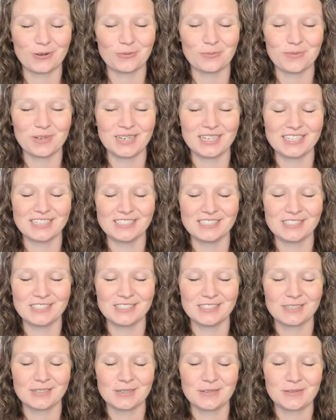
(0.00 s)
much.
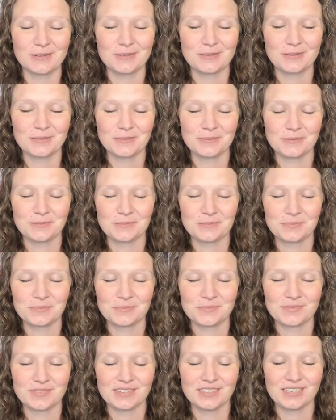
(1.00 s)

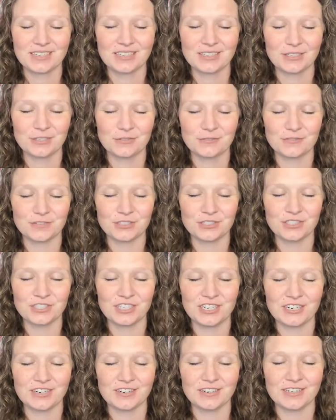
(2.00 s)
Thank you for
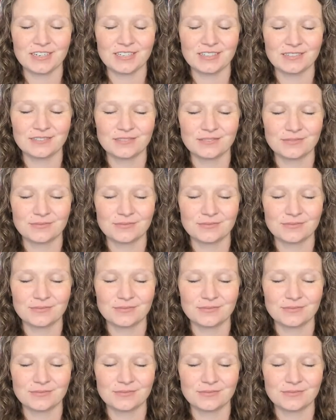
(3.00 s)
sharing.